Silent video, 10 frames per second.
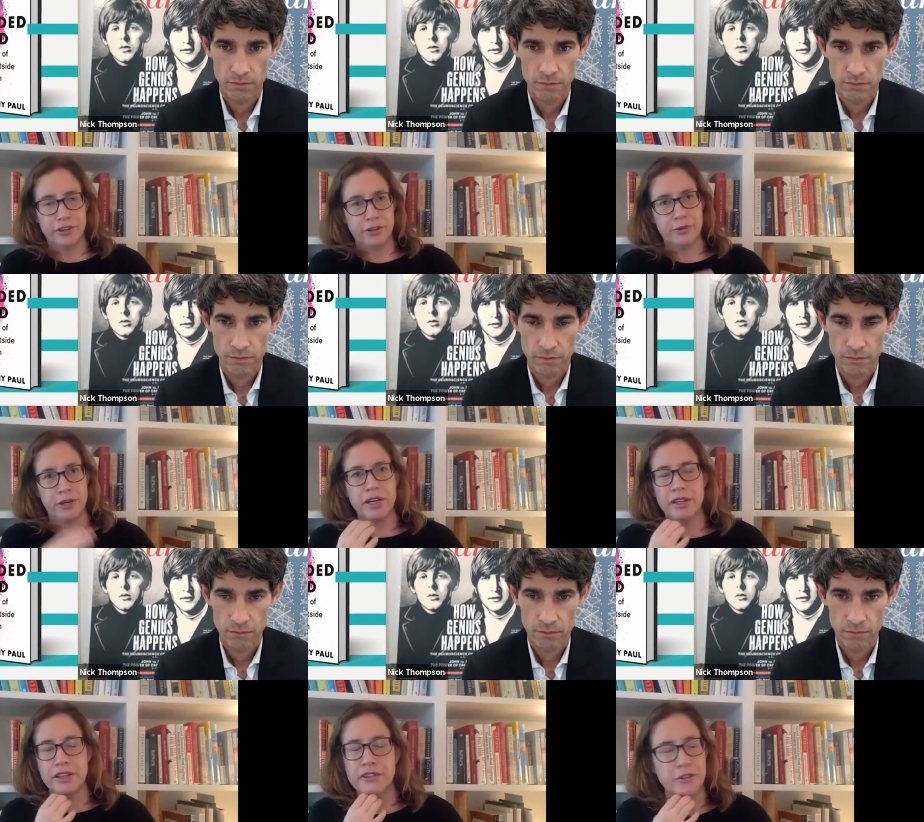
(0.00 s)
Speaker 1: of her work
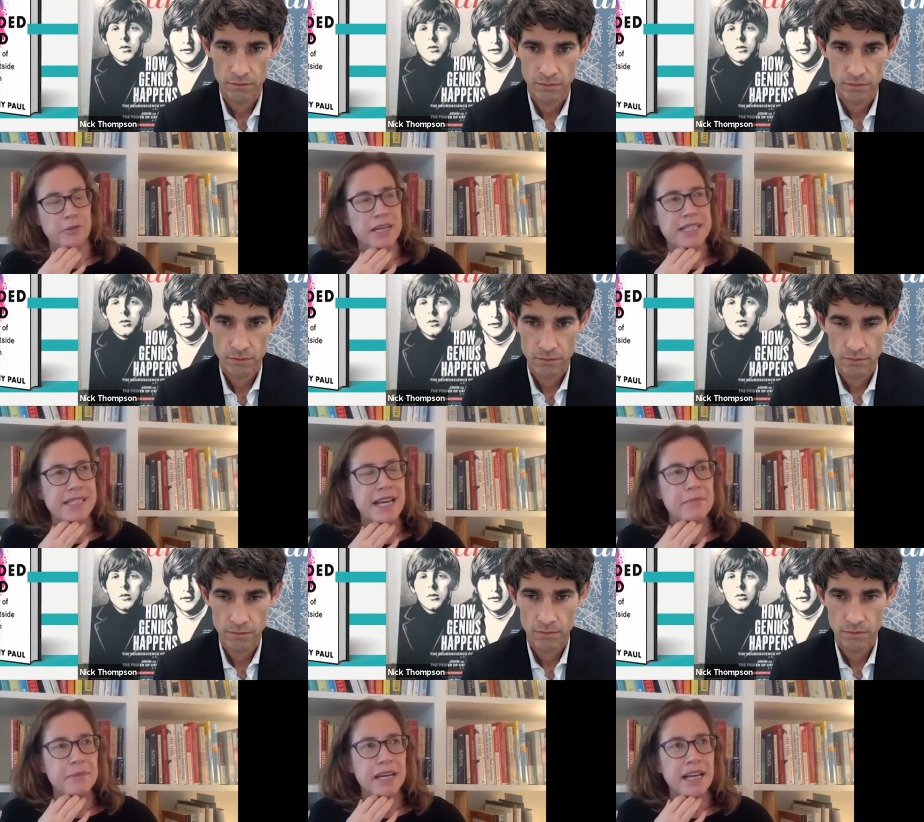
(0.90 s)
on the growth
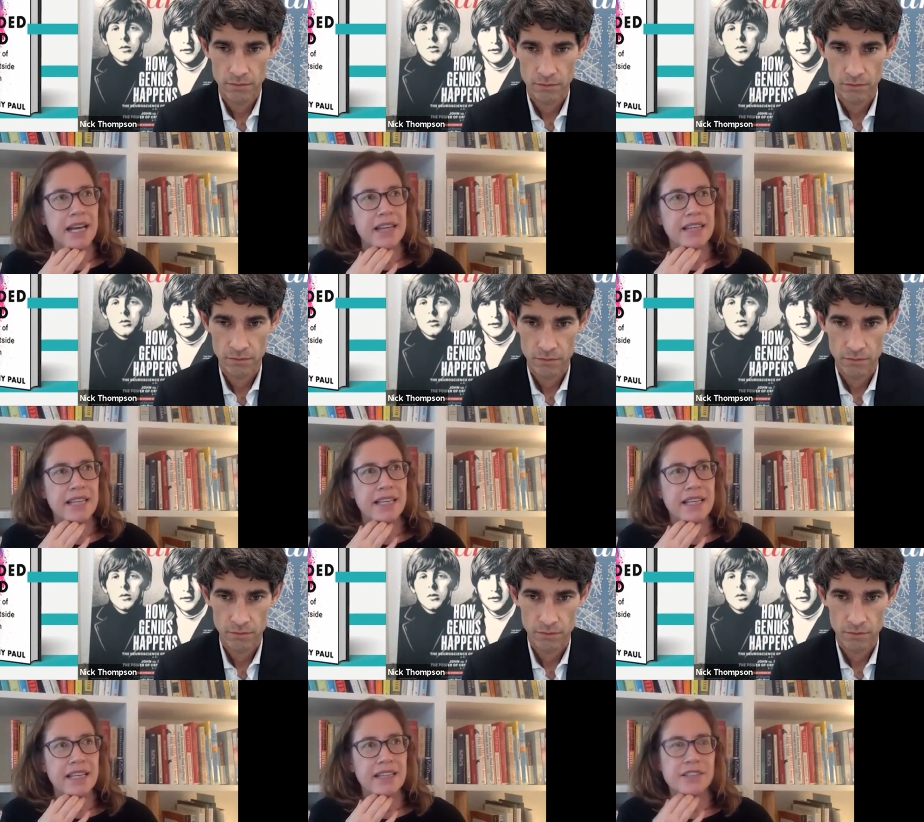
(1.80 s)
mindset. But I think,
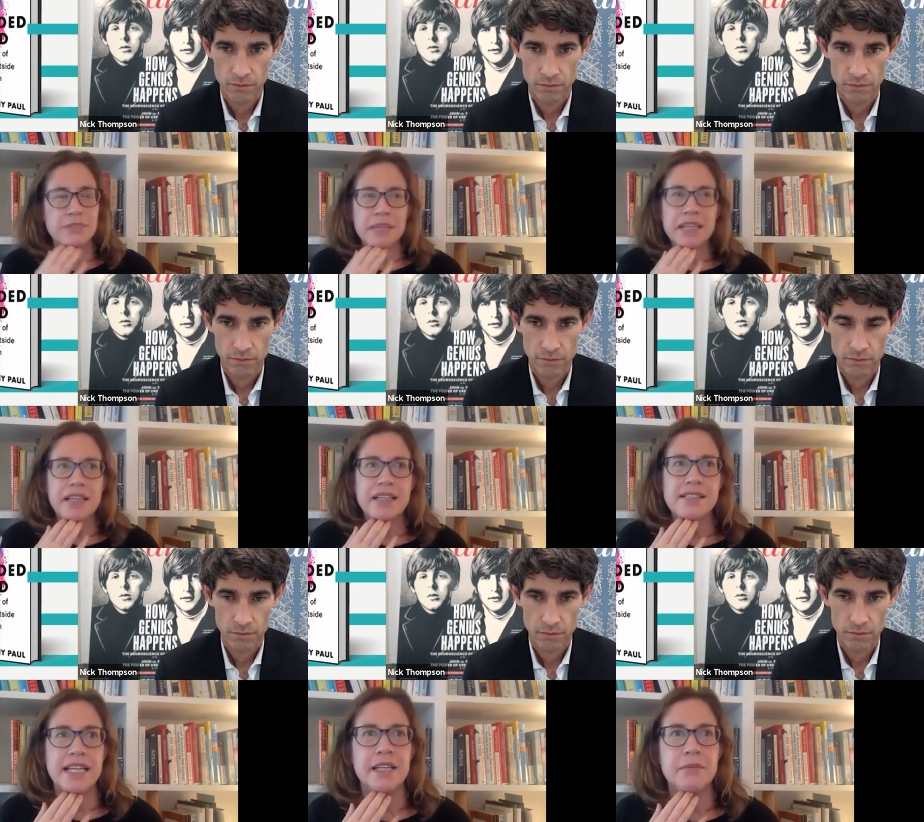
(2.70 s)
to me, the
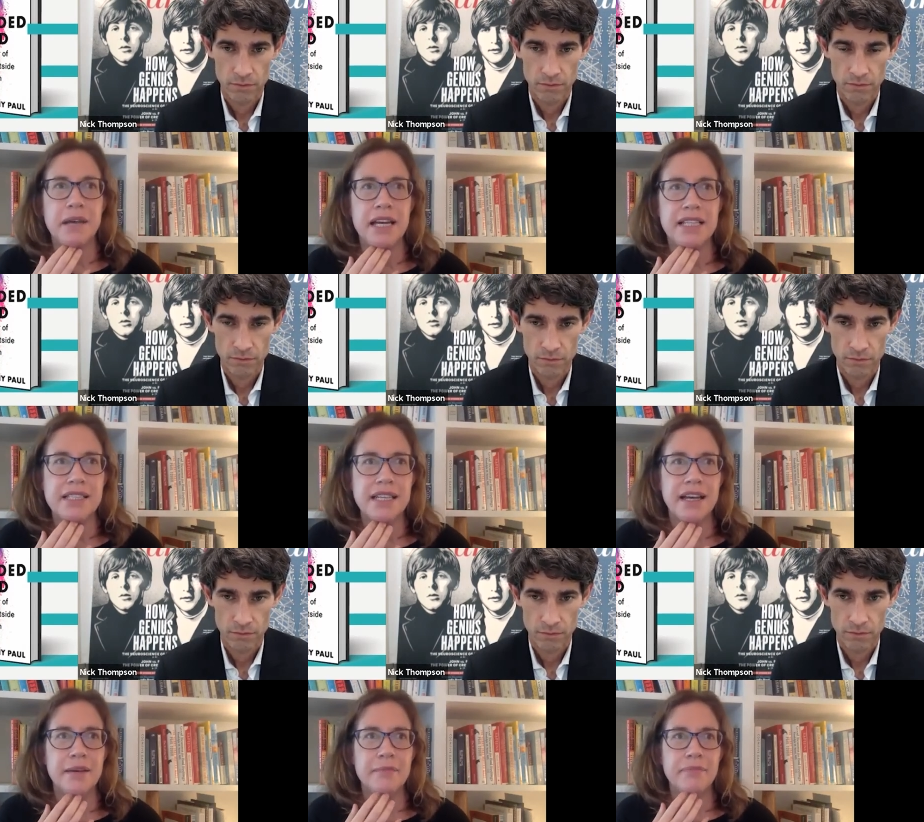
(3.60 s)
extended mind
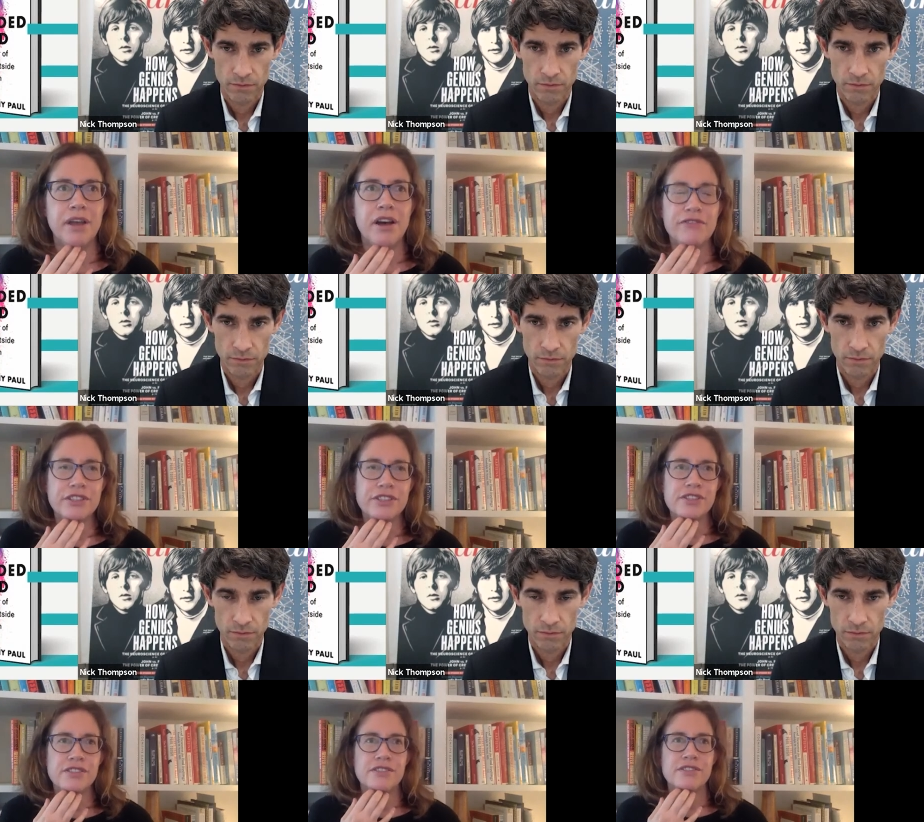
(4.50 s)
um,
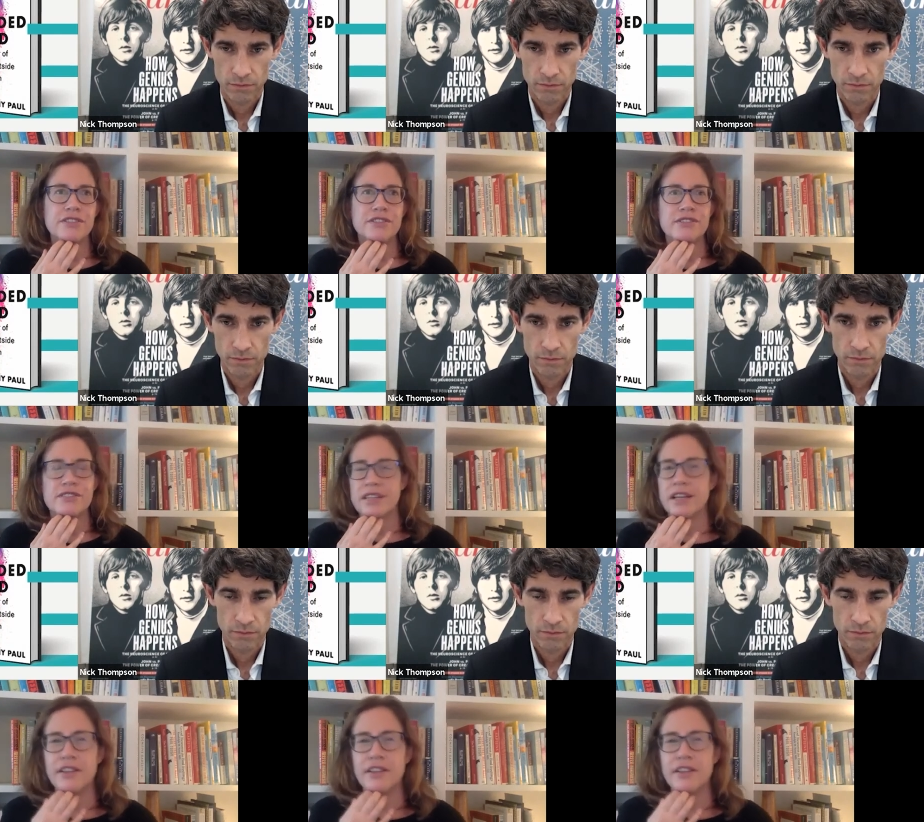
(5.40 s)
offers students and